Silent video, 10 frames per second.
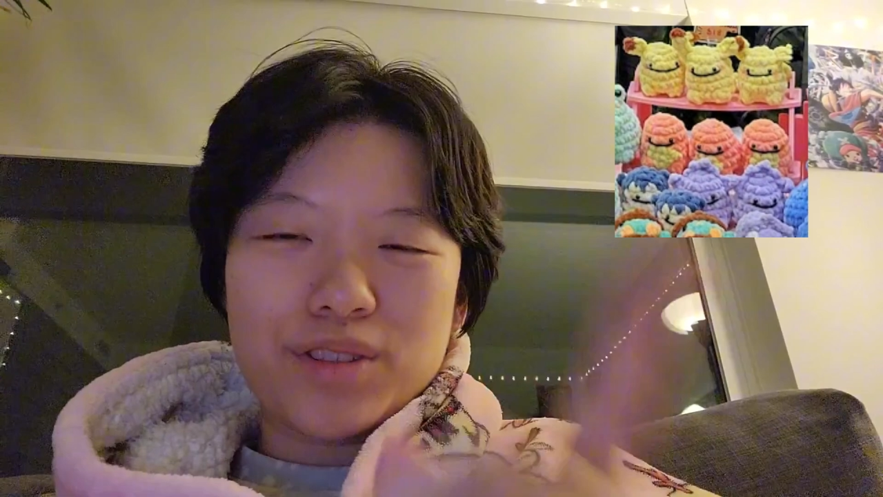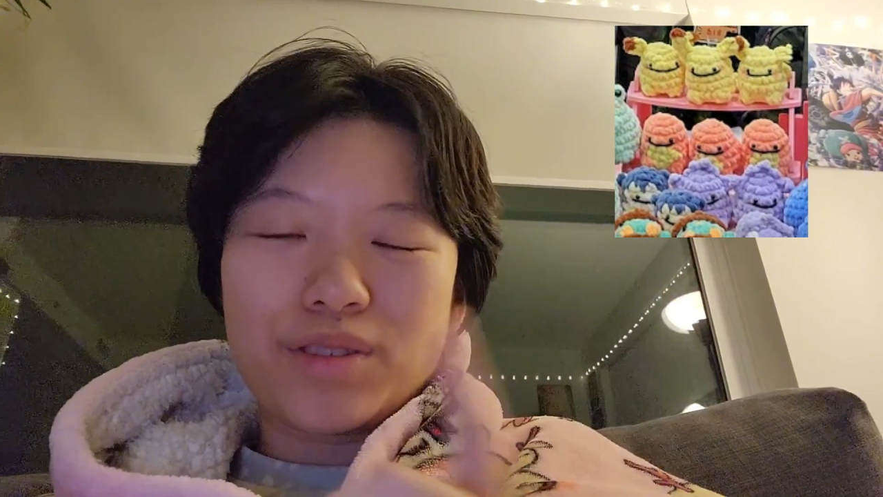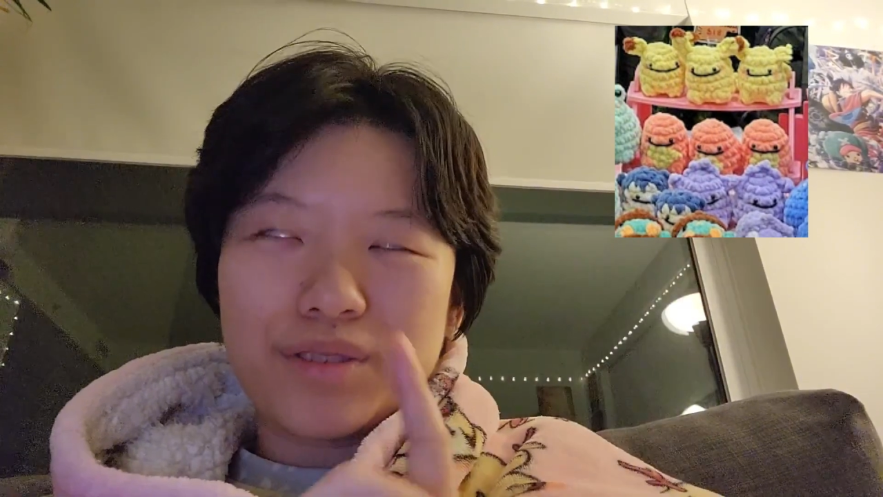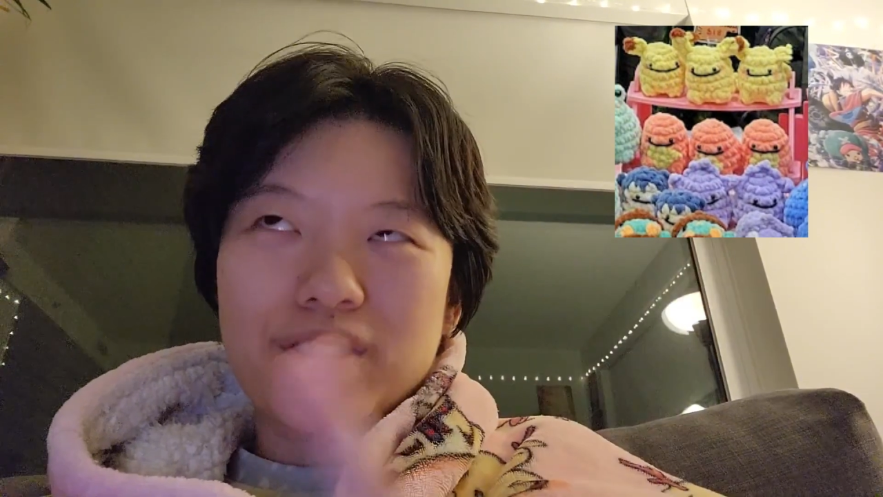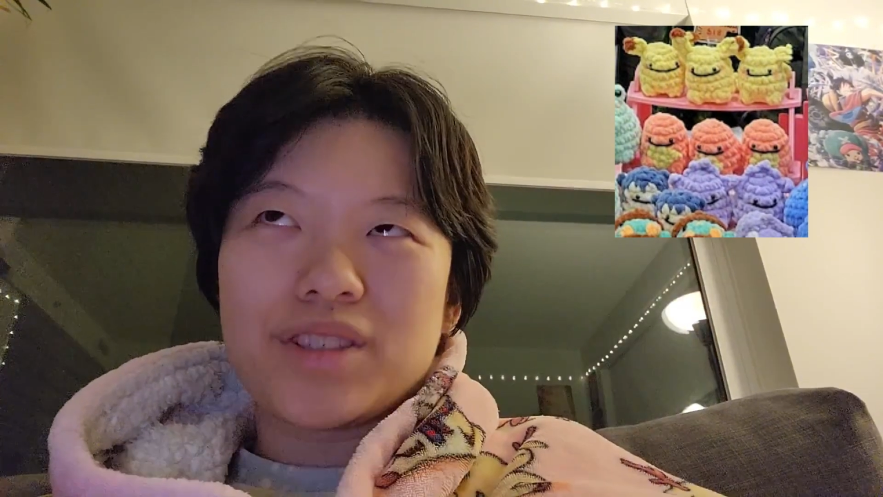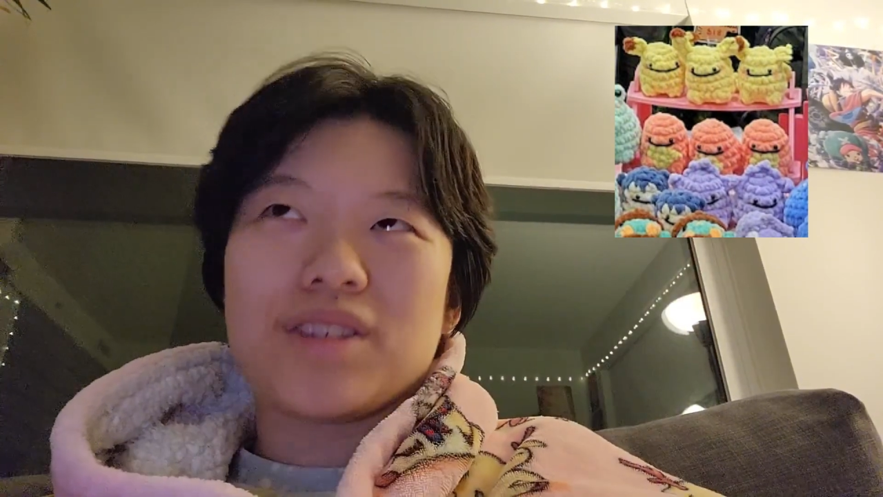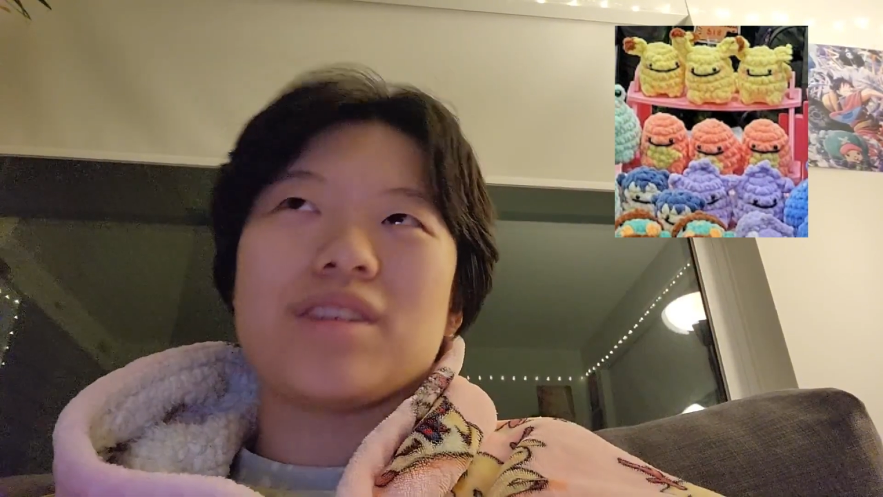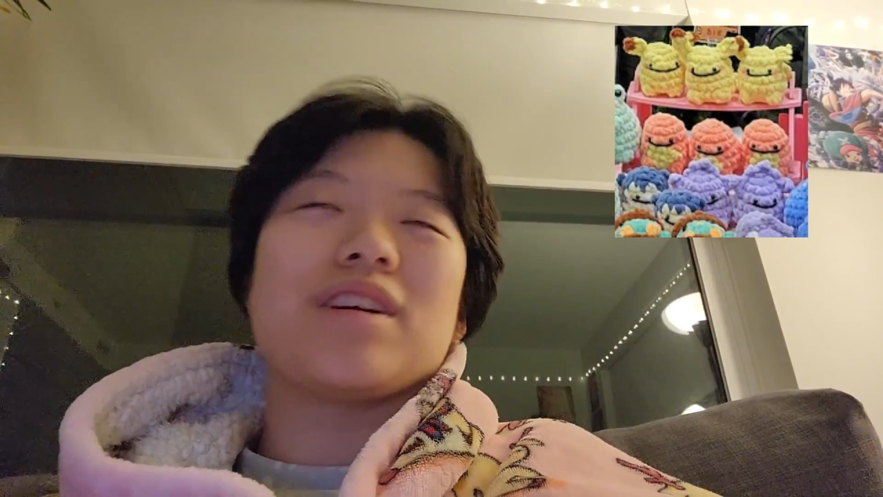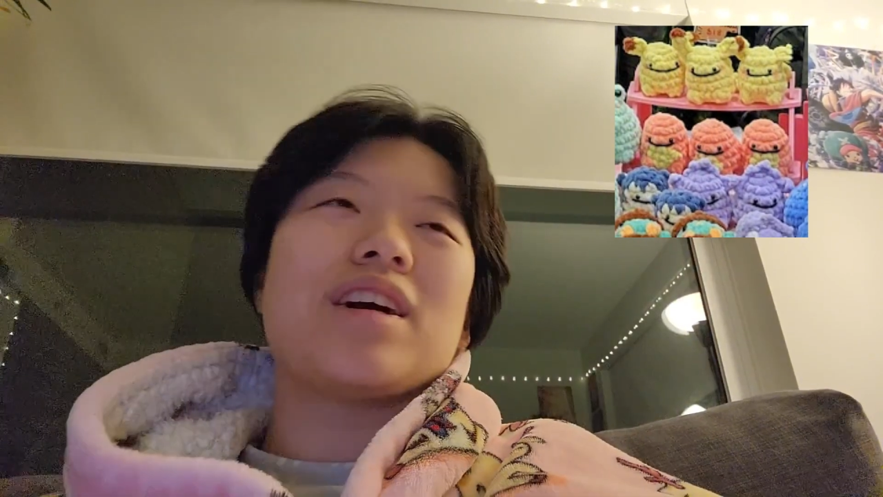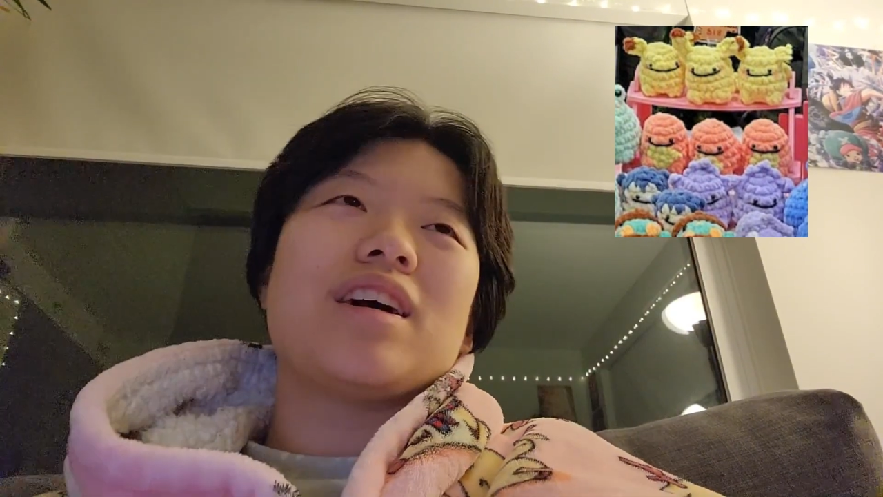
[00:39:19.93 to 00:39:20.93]

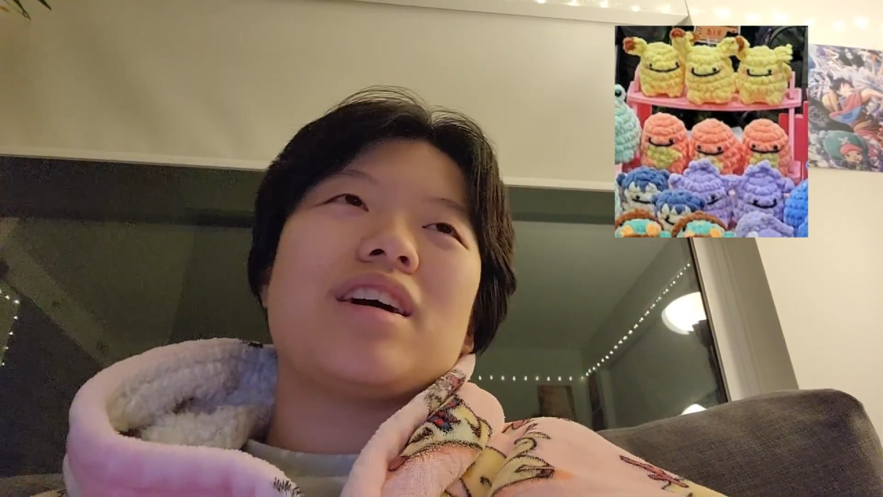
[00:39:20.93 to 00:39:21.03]
sure